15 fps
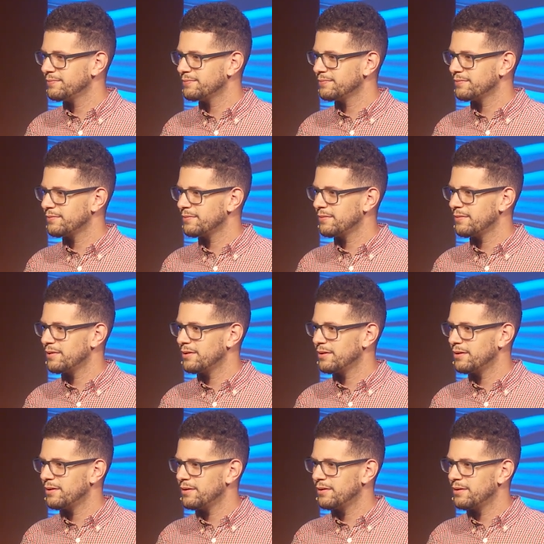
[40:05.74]

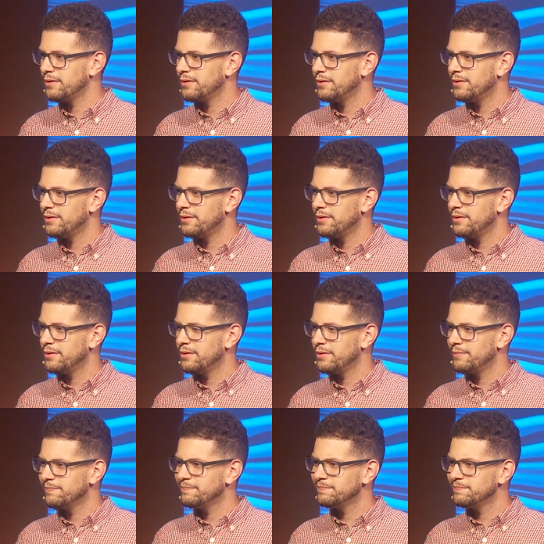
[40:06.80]
Nobody speaks.